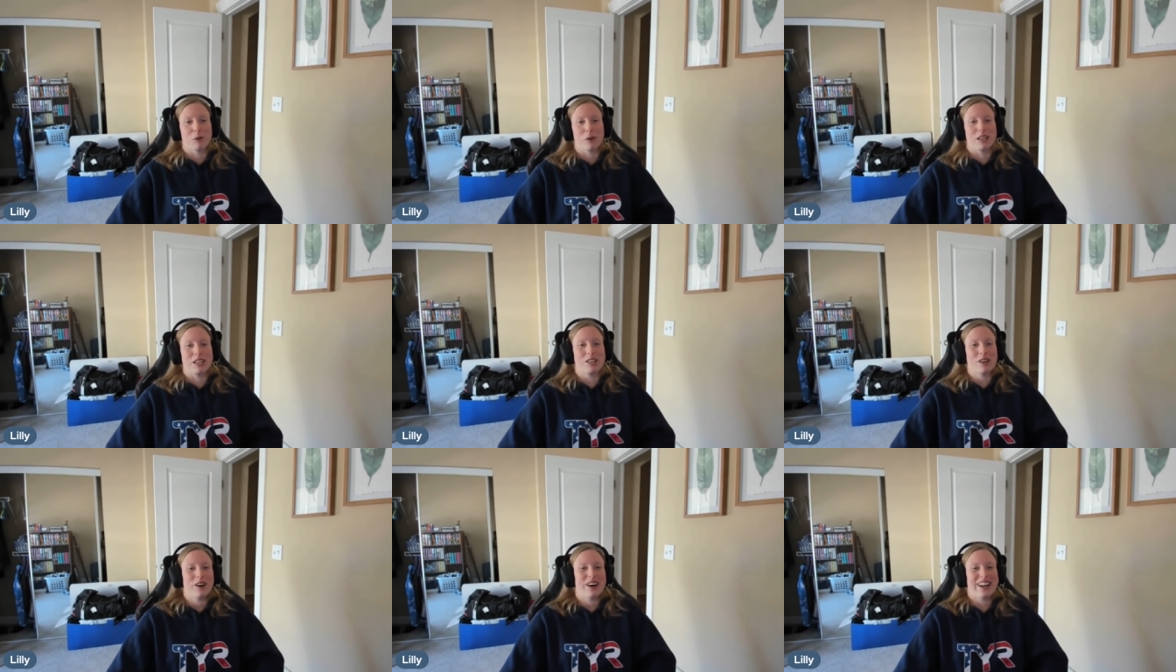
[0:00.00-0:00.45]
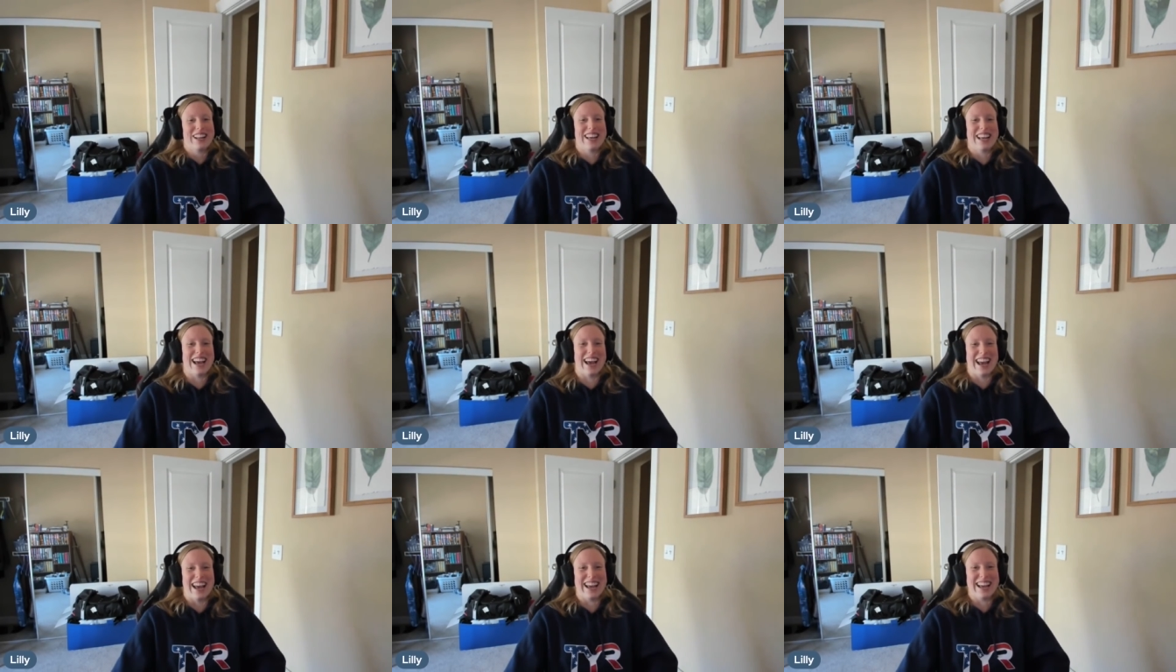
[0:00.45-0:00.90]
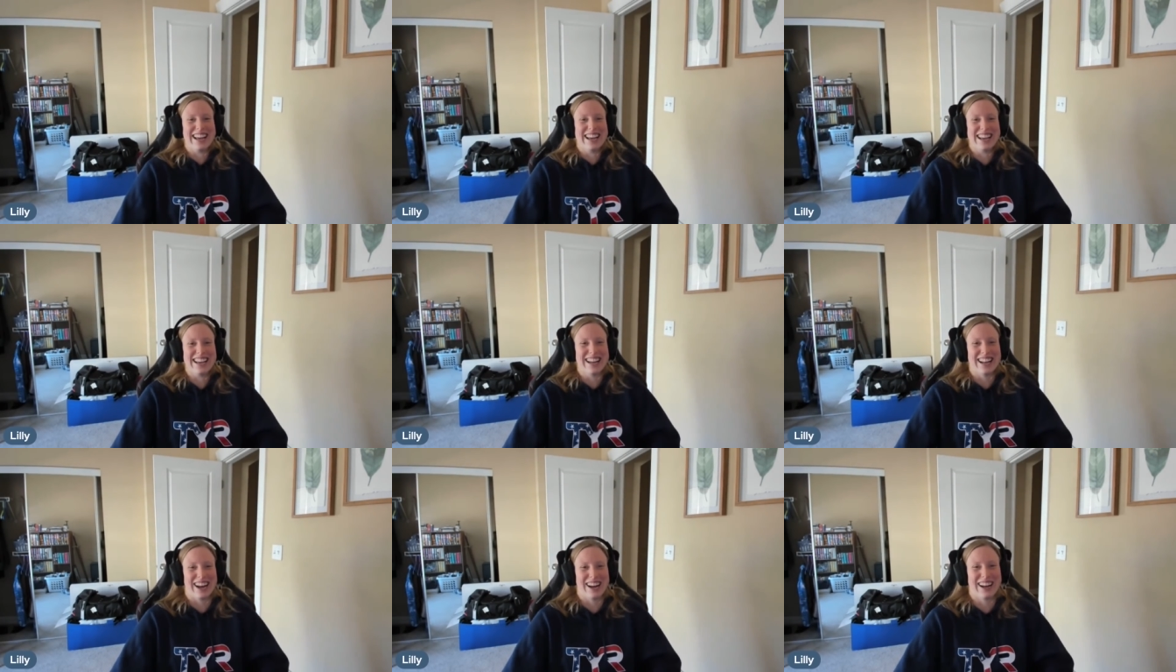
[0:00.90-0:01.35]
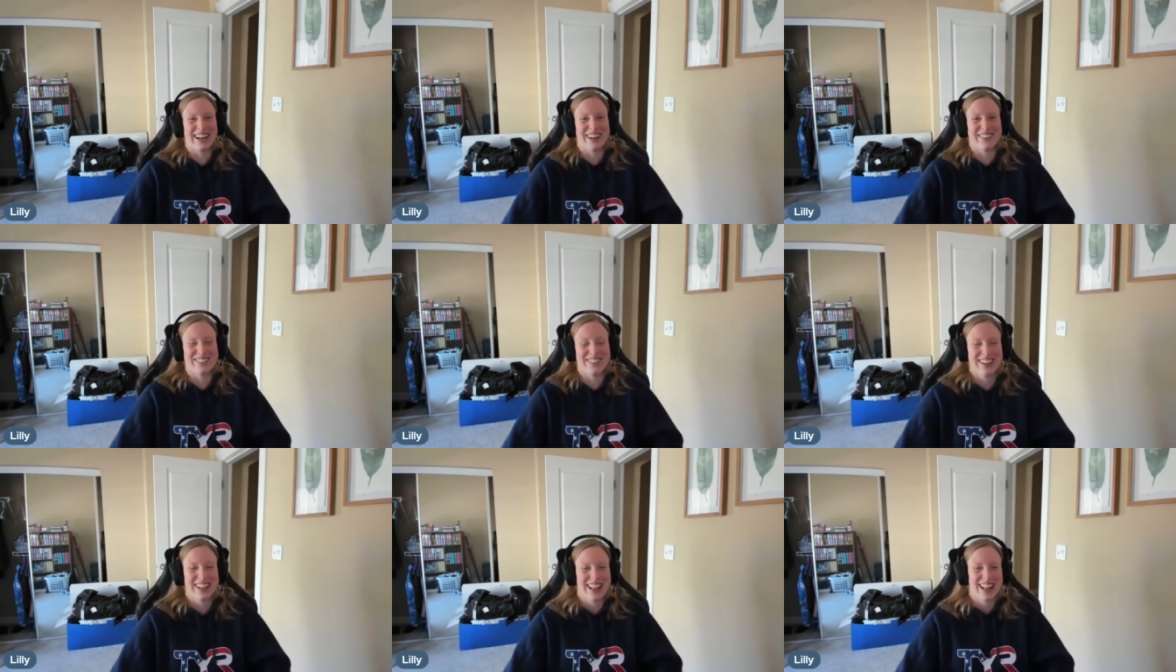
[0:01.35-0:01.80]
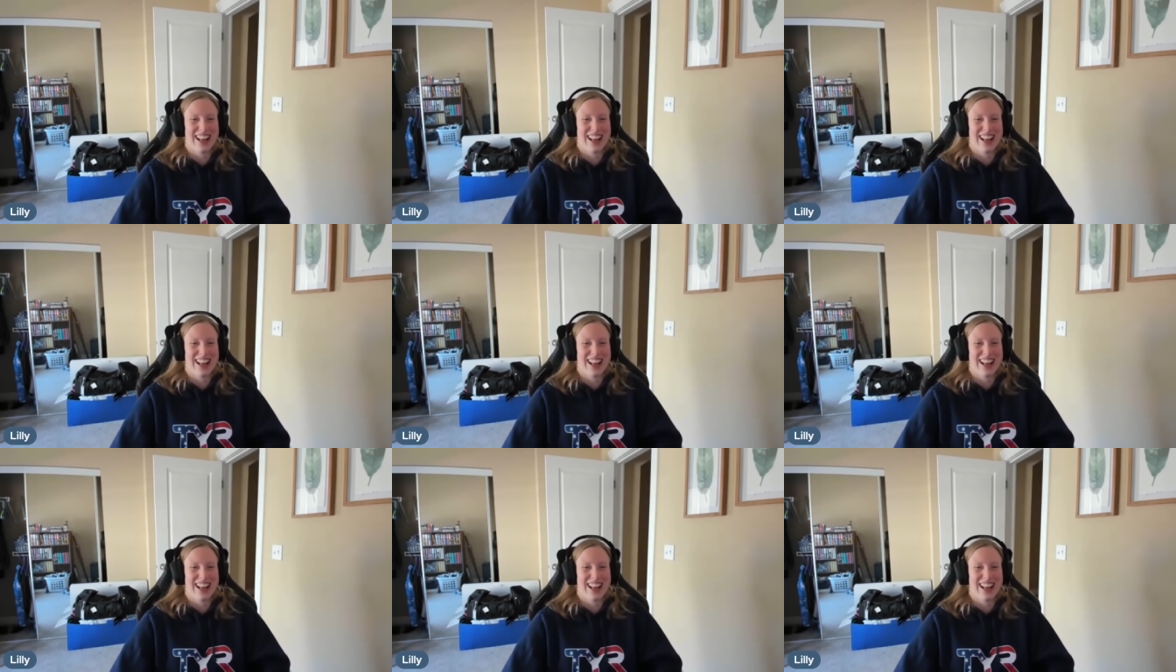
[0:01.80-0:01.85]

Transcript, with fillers: 2028. um,